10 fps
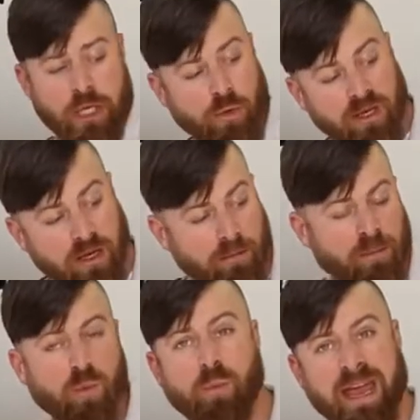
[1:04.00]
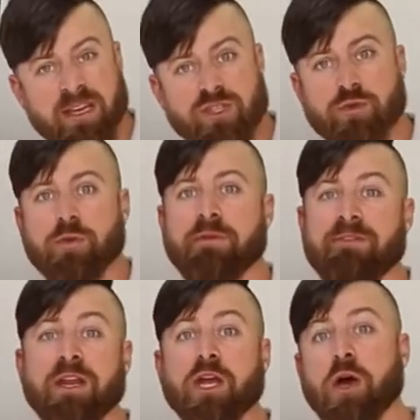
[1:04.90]
you a little ways through the
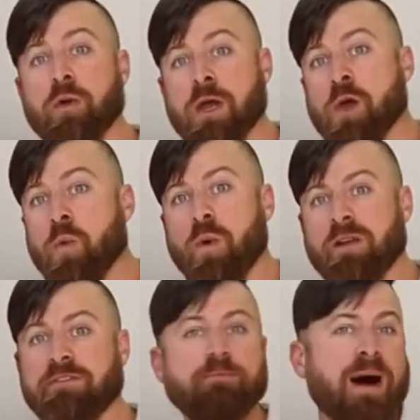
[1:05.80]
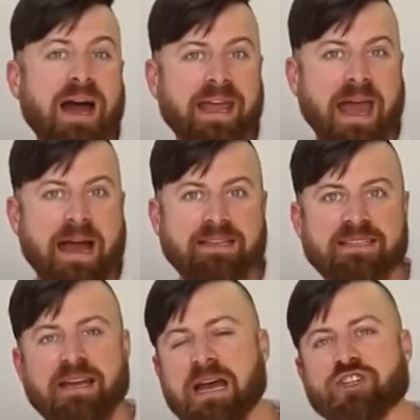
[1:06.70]
video, one of my ads
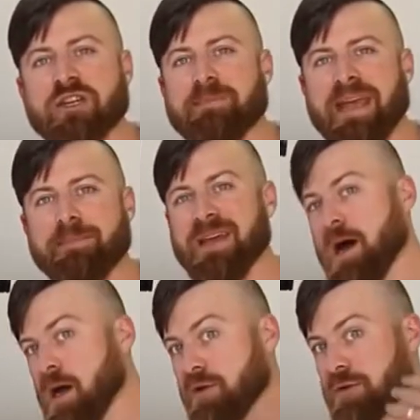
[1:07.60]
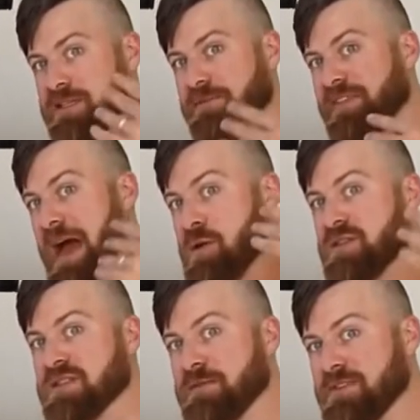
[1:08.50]
that actually made me hundreds of
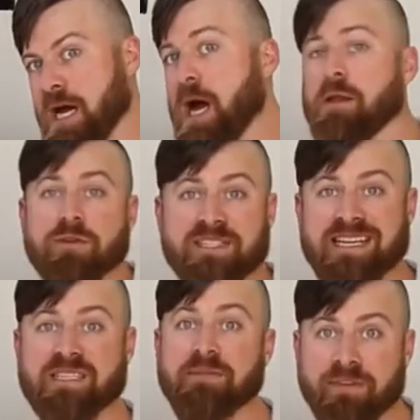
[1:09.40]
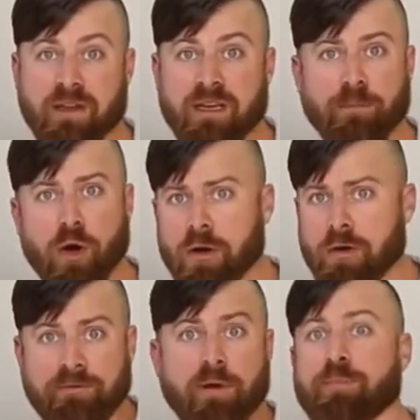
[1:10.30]
thousands of dollars as an affiliate marketer
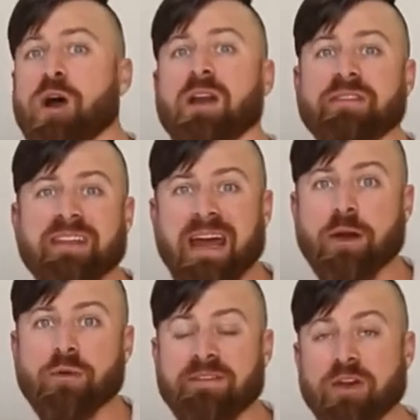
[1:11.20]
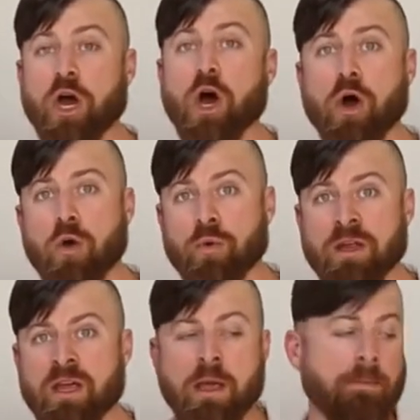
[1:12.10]
for a product that I don't even own,
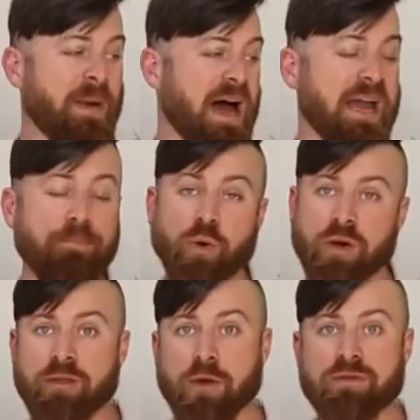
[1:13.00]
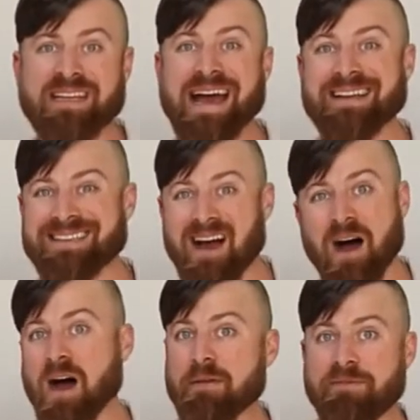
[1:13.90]
by putting those ads
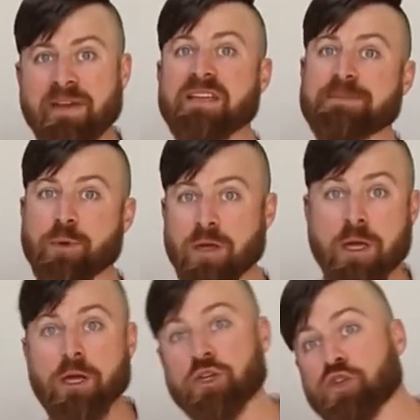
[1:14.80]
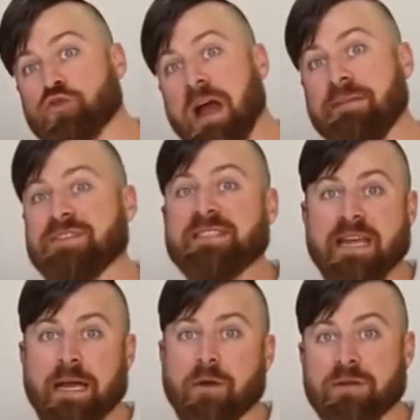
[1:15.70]
on Facebook to drive
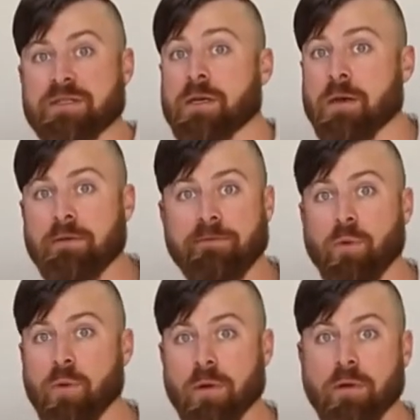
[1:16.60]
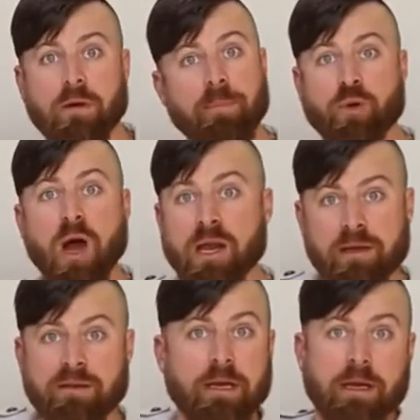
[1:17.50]
sales for a
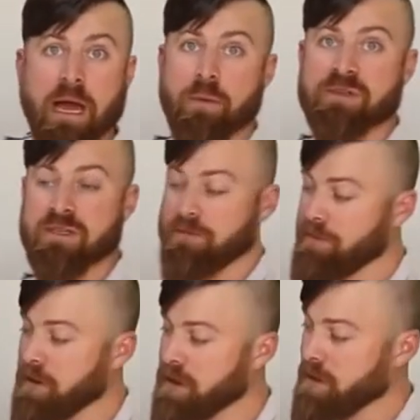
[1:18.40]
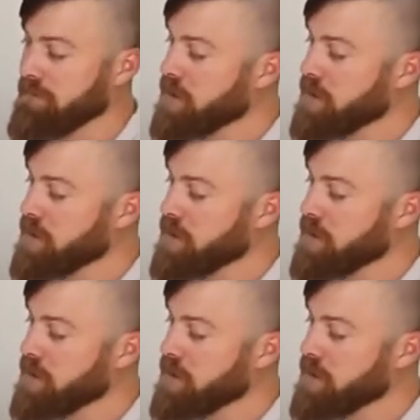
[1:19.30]
product that I was an affiliate of.